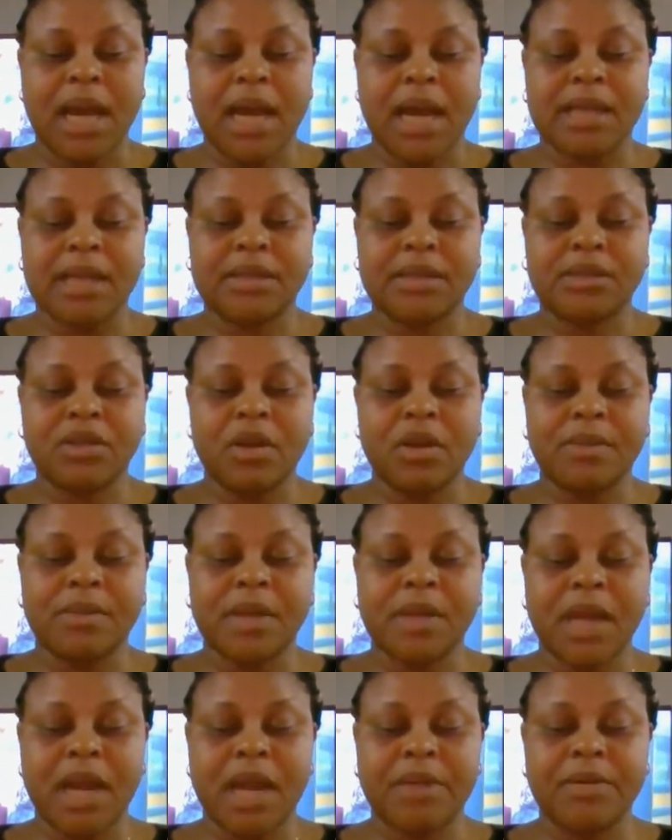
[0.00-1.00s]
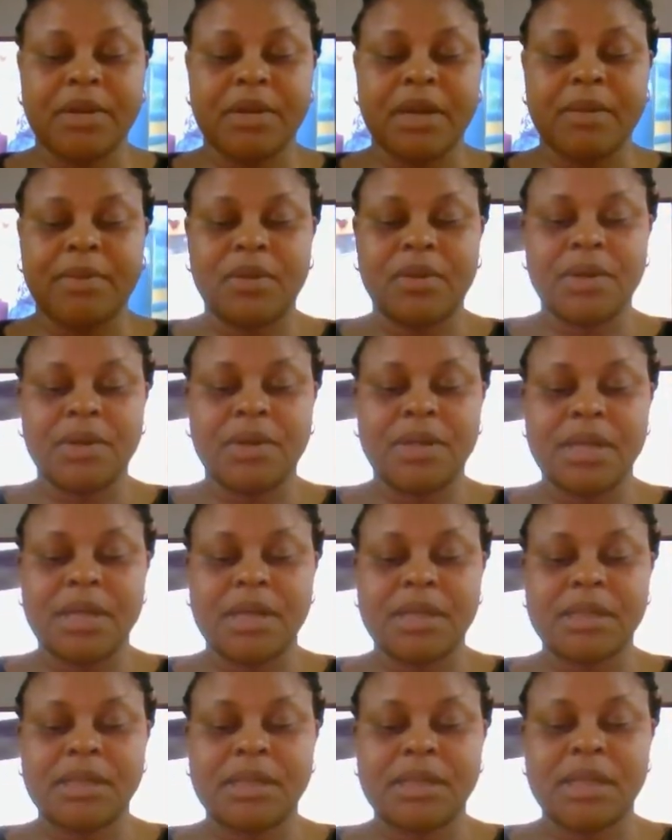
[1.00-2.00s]
have stopped hiring
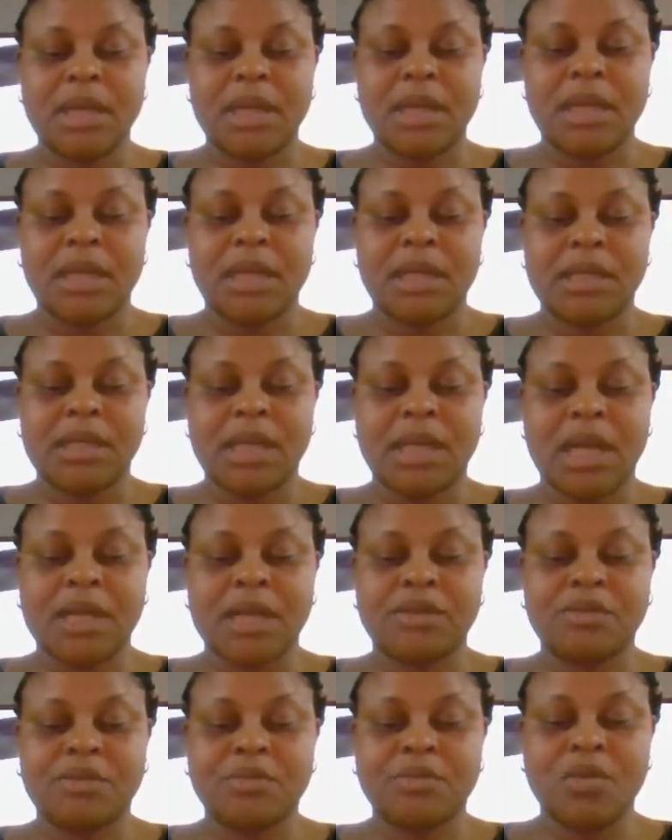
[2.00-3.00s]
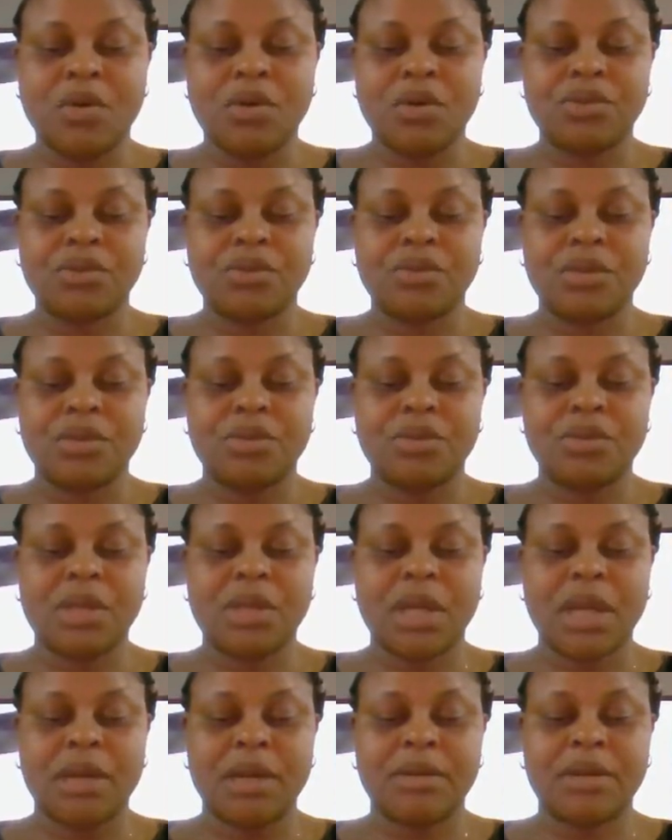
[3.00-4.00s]
employees that smoke to
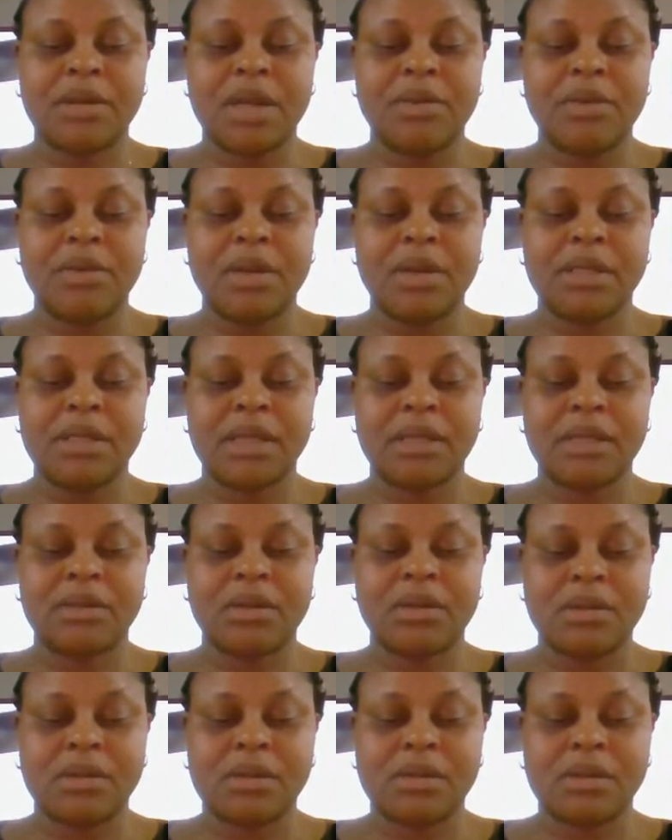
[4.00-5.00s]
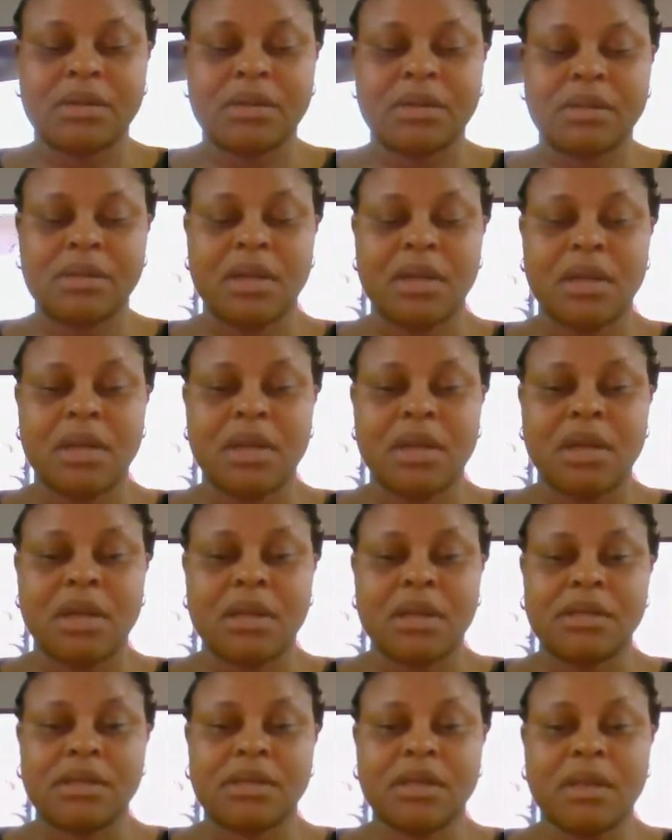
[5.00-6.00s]
reduce healthcare-related costs.
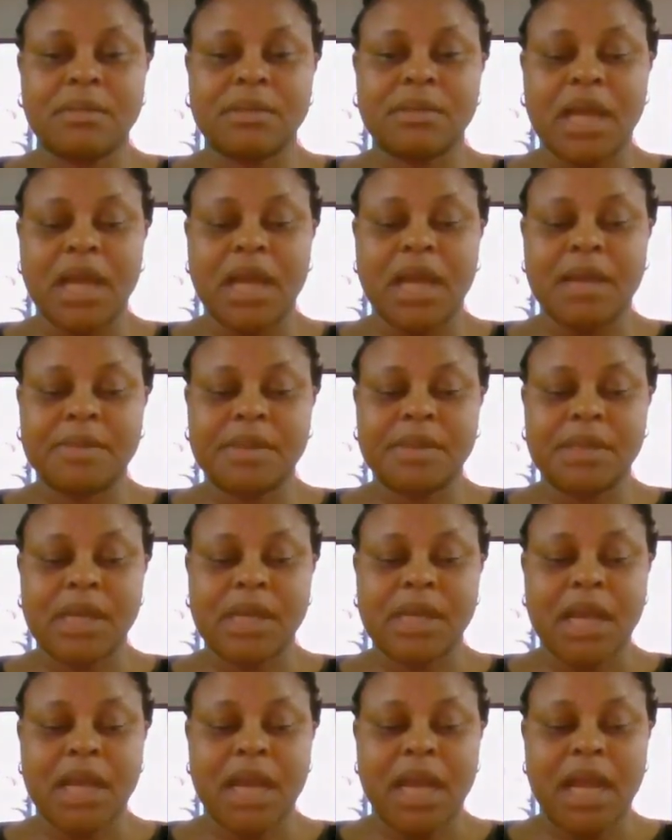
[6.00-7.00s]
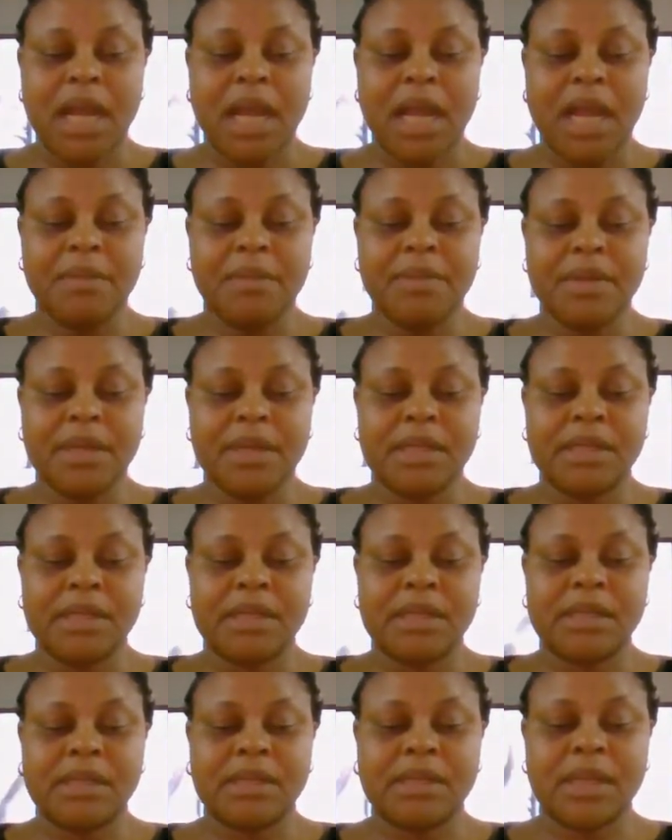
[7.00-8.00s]
Sometimes,
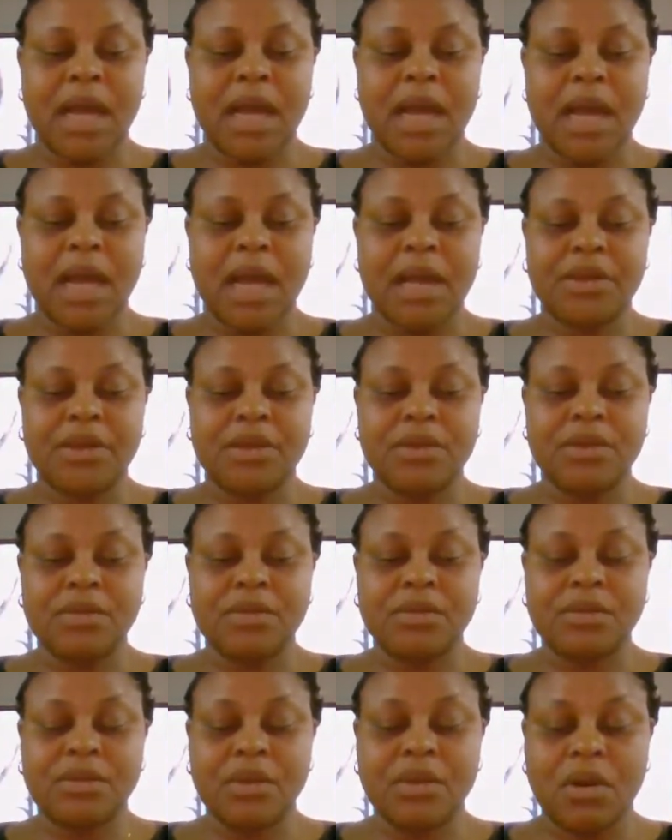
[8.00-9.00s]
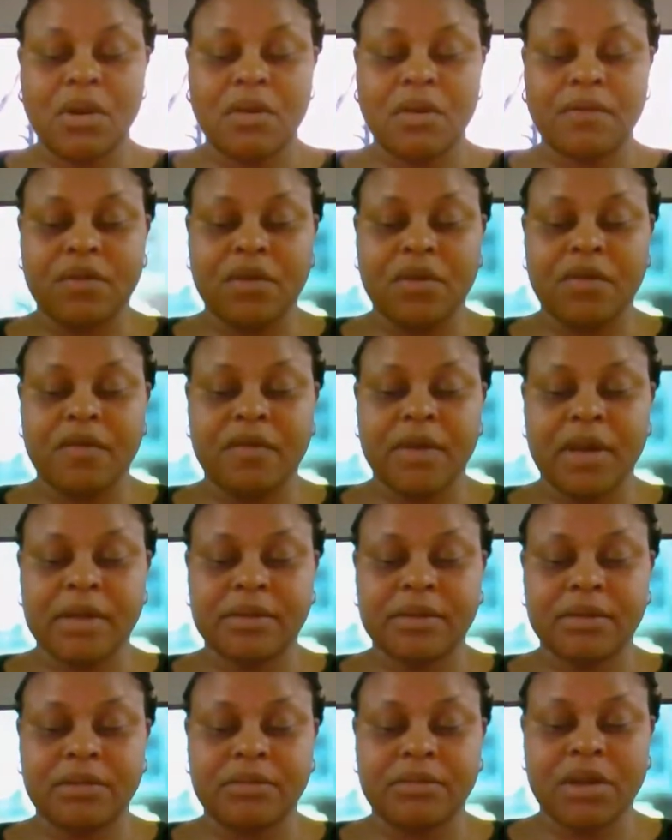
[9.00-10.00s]
MDs are accused of
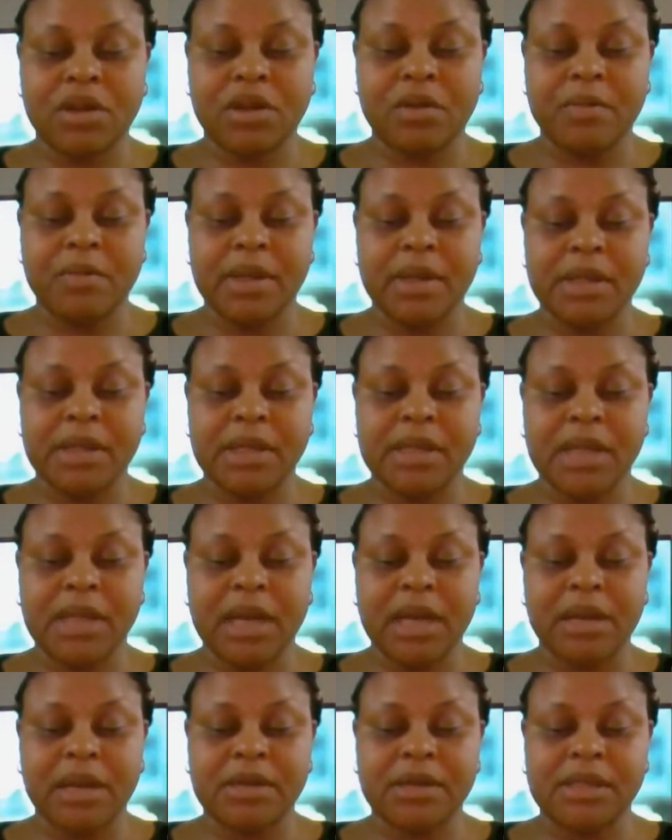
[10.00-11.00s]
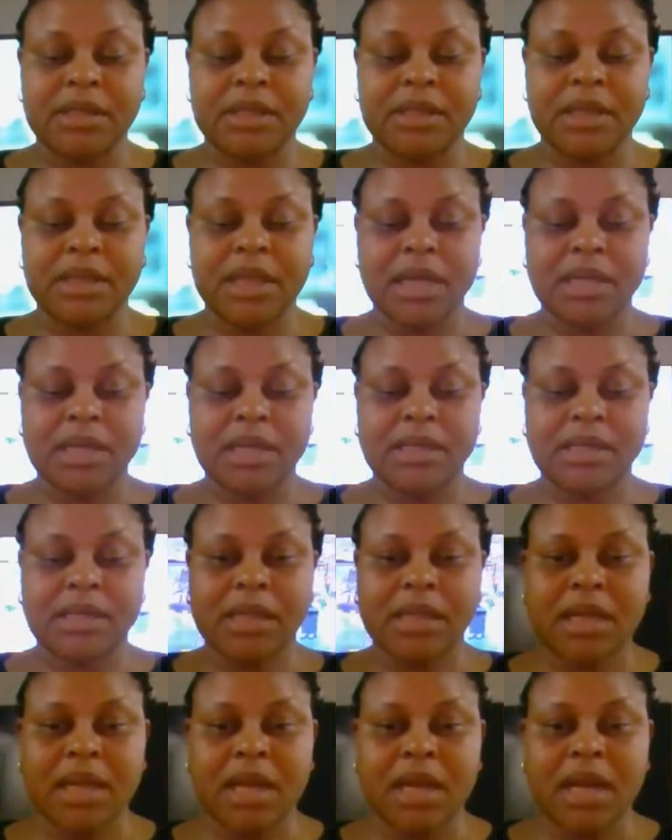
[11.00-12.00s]
over-recommending diagnostic tests.